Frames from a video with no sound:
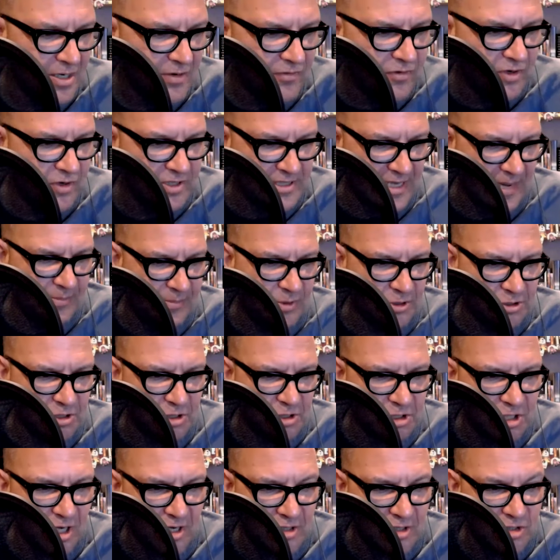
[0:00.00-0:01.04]
for example,
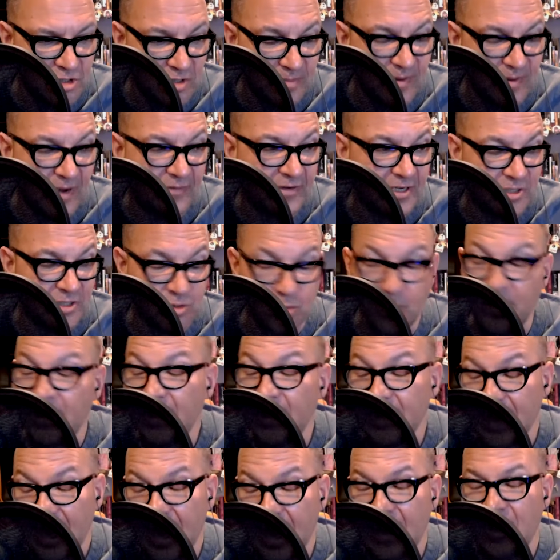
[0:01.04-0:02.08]
Shoshana Zuboff gets
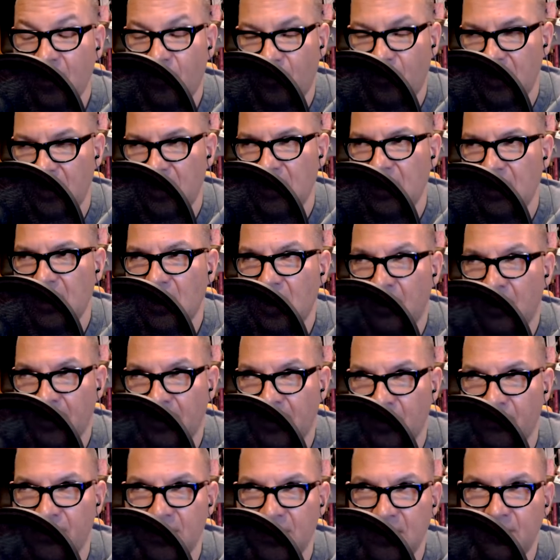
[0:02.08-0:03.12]
really angry
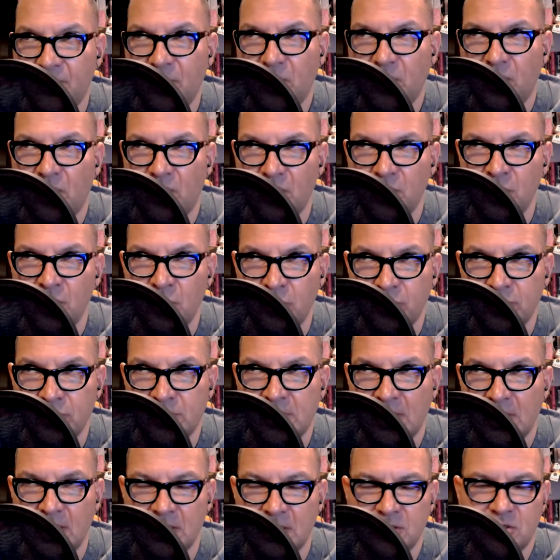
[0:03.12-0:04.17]
about people
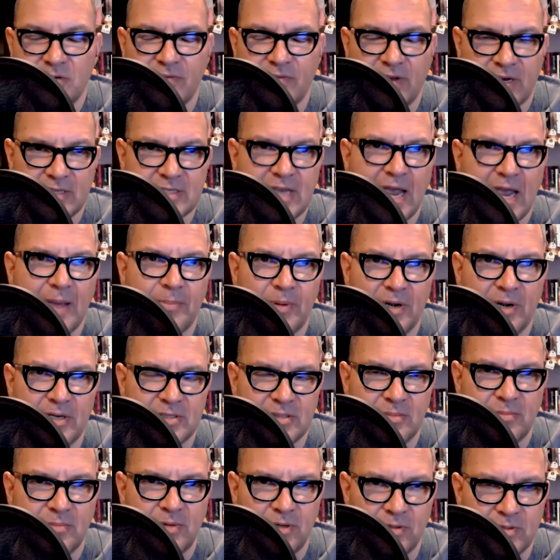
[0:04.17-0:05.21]
using surveillance
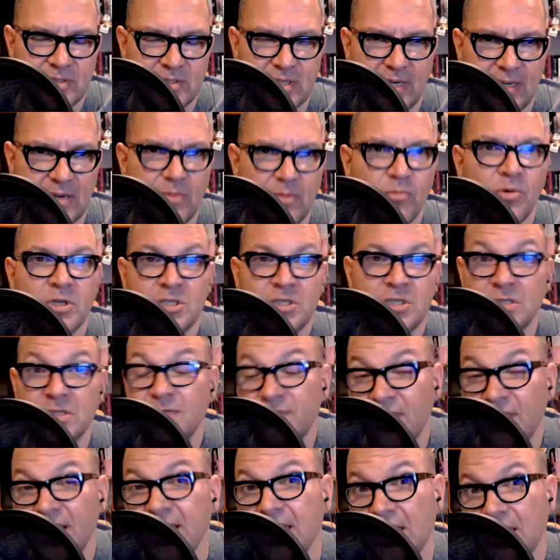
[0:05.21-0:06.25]
capitalism loosely, which is
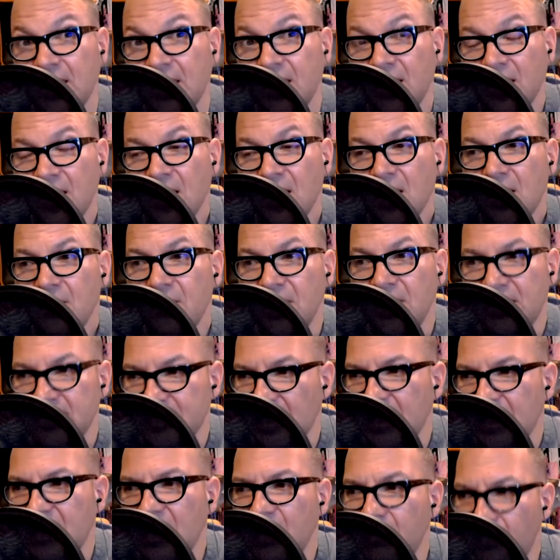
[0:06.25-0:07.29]
funny because
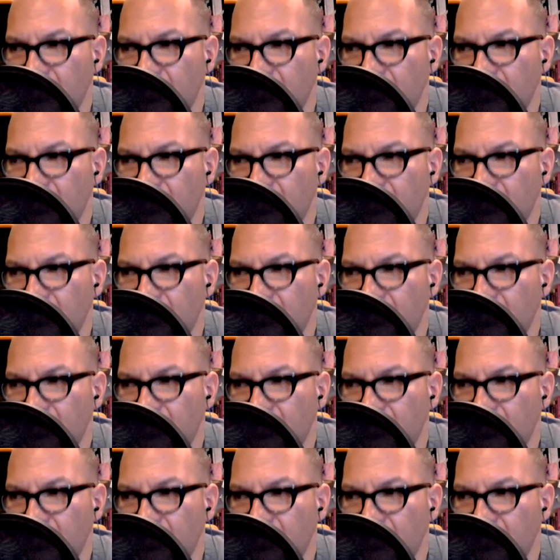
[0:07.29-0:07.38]
I think